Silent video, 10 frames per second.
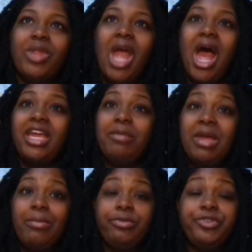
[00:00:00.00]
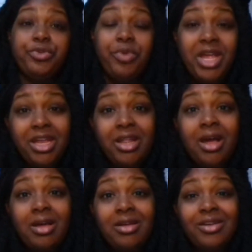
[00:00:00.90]
I am able to read
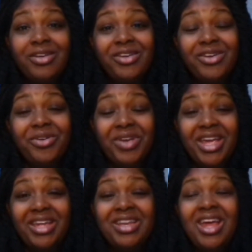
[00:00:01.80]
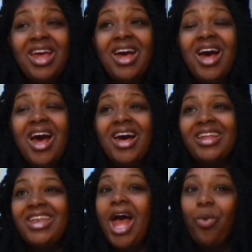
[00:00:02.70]
Korean,
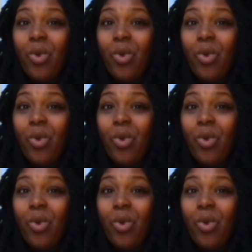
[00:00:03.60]
not